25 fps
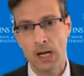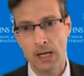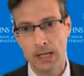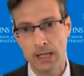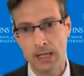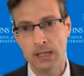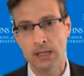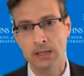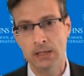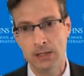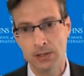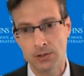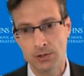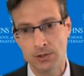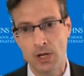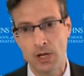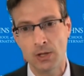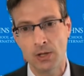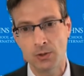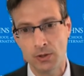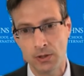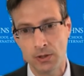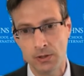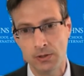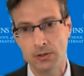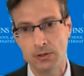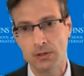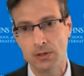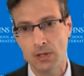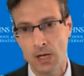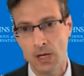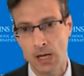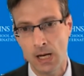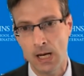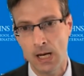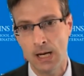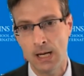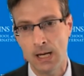in these countries.
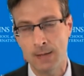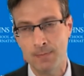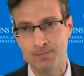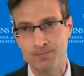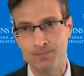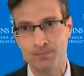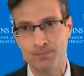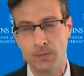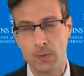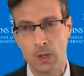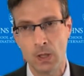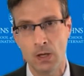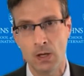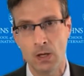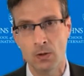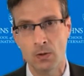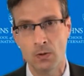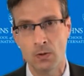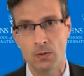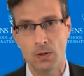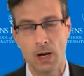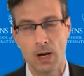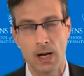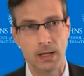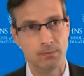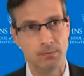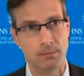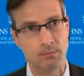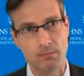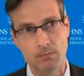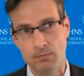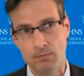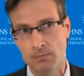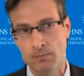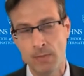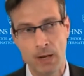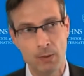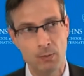I
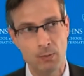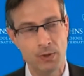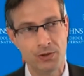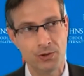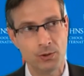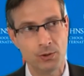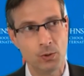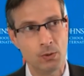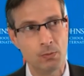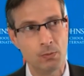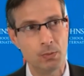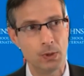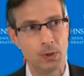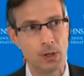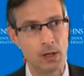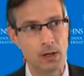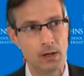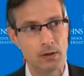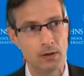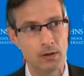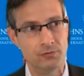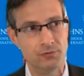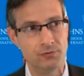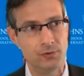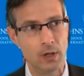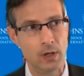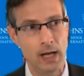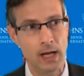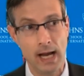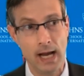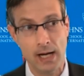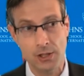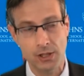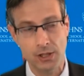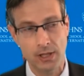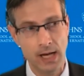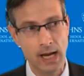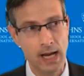met with a group of,
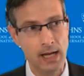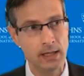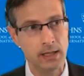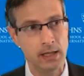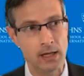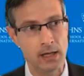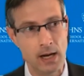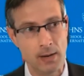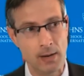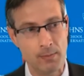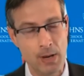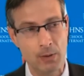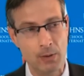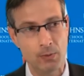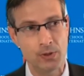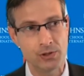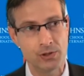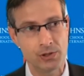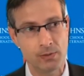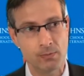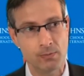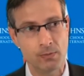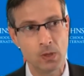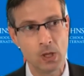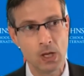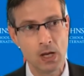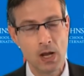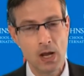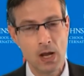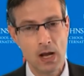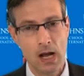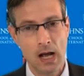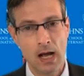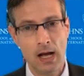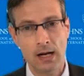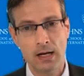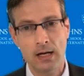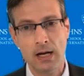actually Andy and I met with some
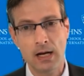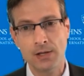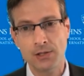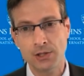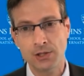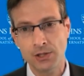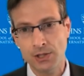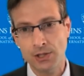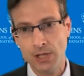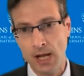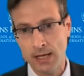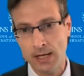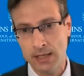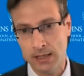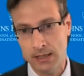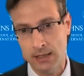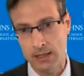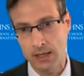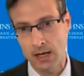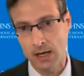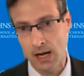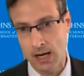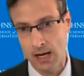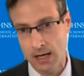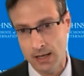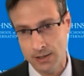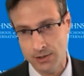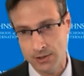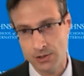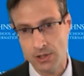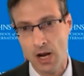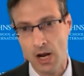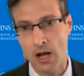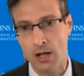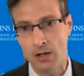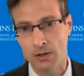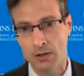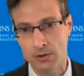Kazakhstani
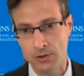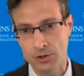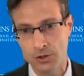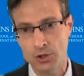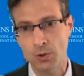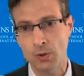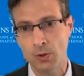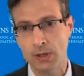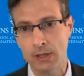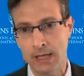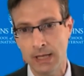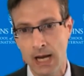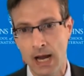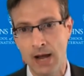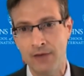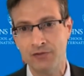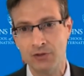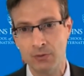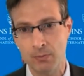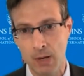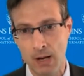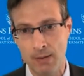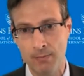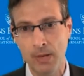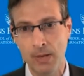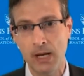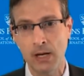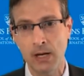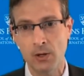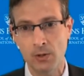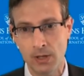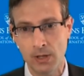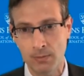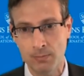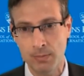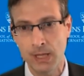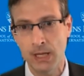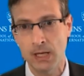scholars shortly after Pompeo
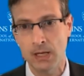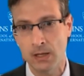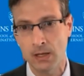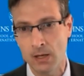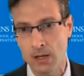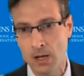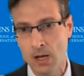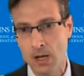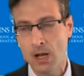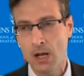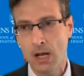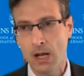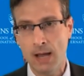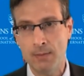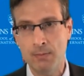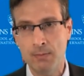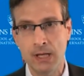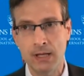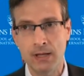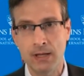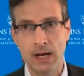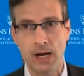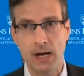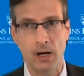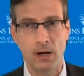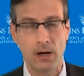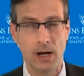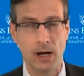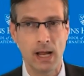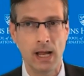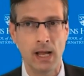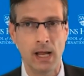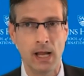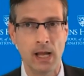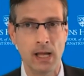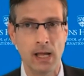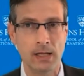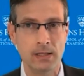had been there.
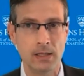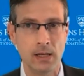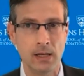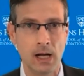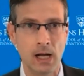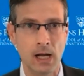And,